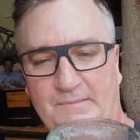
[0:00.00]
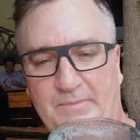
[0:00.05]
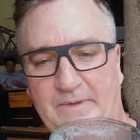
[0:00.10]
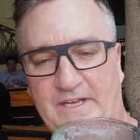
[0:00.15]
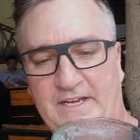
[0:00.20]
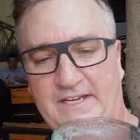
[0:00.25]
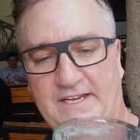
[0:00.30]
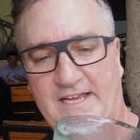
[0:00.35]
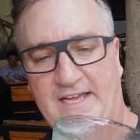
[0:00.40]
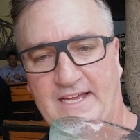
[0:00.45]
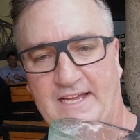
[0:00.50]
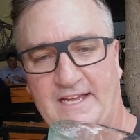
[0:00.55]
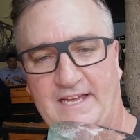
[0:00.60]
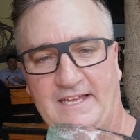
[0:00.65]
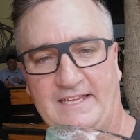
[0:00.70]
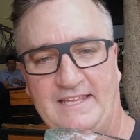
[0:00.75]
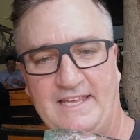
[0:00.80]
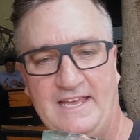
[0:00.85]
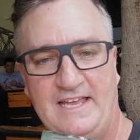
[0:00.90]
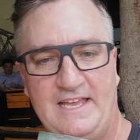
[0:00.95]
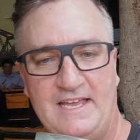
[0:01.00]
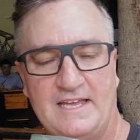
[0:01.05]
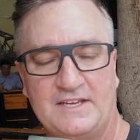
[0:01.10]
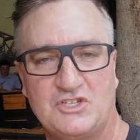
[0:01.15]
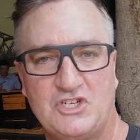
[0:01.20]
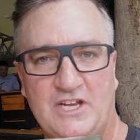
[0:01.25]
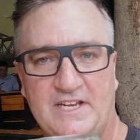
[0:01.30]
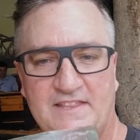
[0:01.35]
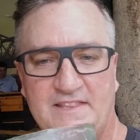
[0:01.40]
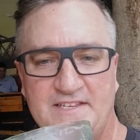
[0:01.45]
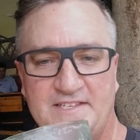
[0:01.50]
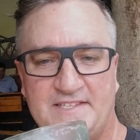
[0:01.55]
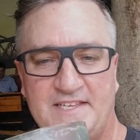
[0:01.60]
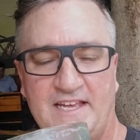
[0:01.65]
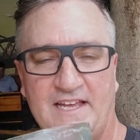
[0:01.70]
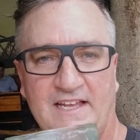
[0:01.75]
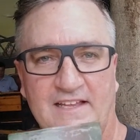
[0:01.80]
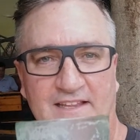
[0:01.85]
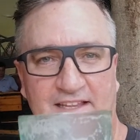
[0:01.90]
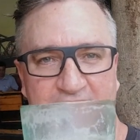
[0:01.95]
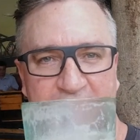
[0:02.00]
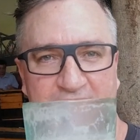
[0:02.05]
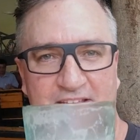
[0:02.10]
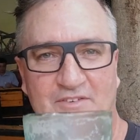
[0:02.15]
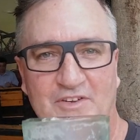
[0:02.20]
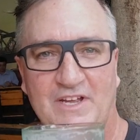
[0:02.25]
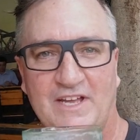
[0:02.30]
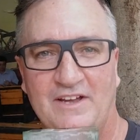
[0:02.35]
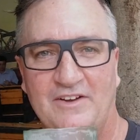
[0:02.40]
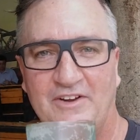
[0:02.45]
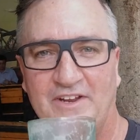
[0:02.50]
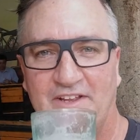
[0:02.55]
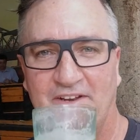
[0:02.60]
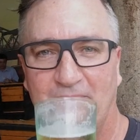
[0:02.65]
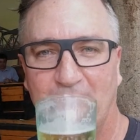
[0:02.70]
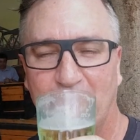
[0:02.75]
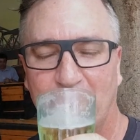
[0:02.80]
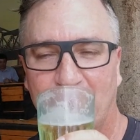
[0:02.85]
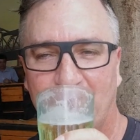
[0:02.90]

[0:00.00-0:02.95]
But yeah, check this out. Let's have a go at it.